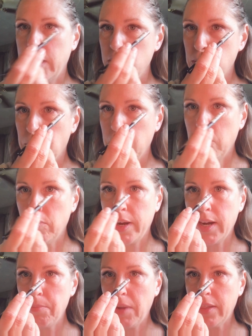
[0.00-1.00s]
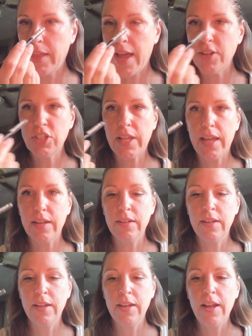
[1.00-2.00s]
I just put it right on my lash line,
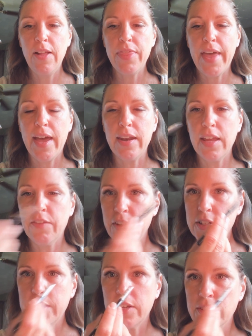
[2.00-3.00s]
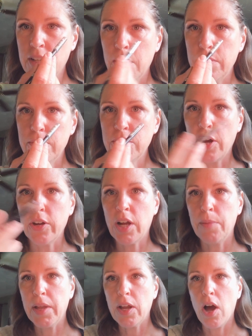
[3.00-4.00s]
that if it does start
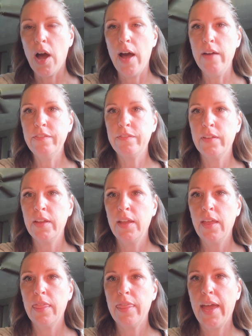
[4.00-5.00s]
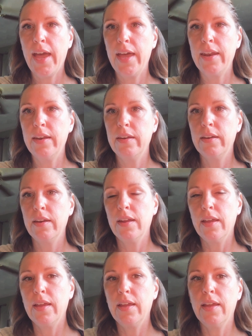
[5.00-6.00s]
coming off, that
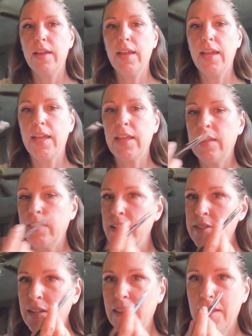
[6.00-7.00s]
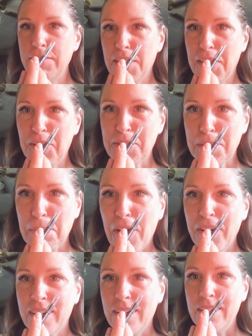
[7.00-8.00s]
at least it leaves a little
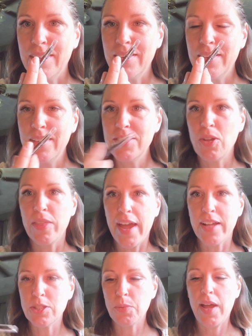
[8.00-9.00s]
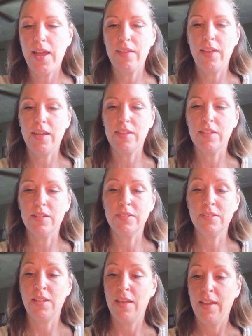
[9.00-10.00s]
sparkle. So that's why I like
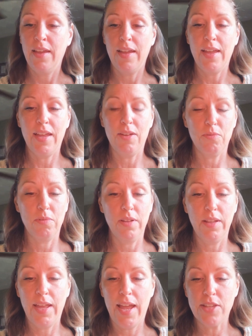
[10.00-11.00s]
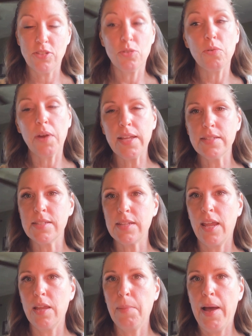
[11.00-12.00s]
this. It really has great
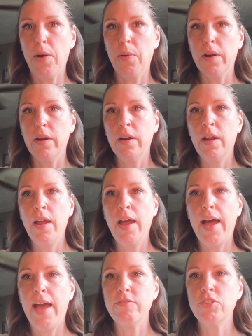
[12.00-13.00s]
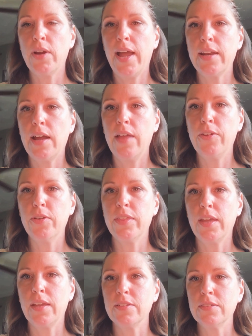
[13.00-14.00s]
staying power. I've tried other
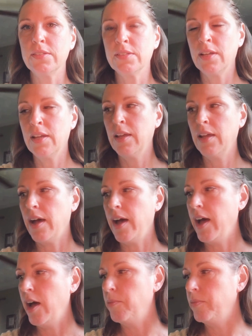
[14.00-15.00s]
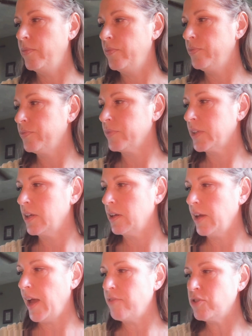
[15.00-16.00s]
things.
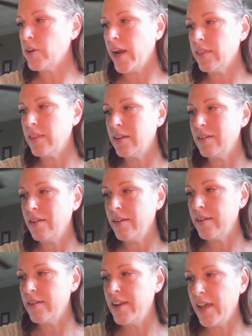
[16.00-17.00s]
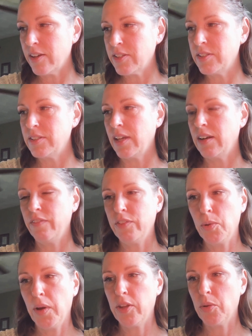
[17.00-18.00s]
I've tried the NYX and a
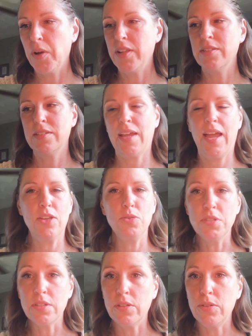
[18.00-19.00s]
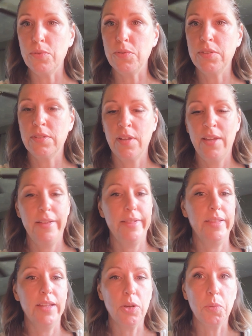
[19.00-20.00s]
few other ones. I used to use
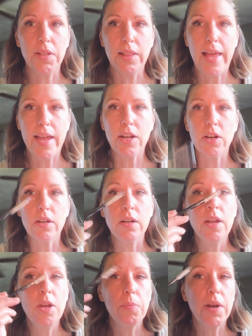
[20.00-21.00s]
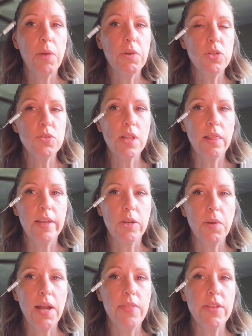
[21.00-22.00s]
liquid liner, but I would use the
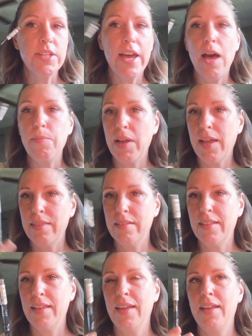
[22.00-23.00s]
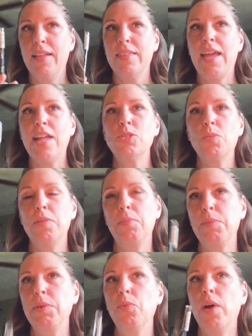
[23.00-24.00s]
liquid on the top, and that's what
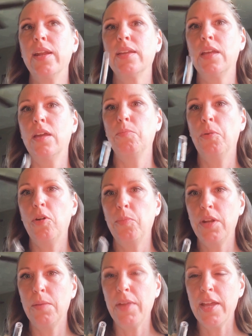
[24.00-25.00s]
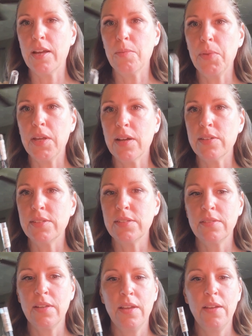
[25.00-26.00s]
made me want to get permanent makeup,
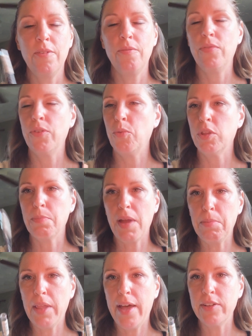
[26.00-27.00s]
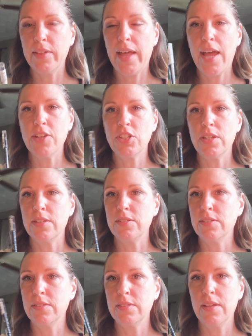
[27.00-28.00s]
because with my blonde
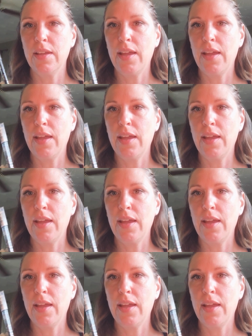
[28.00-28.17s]
lashes,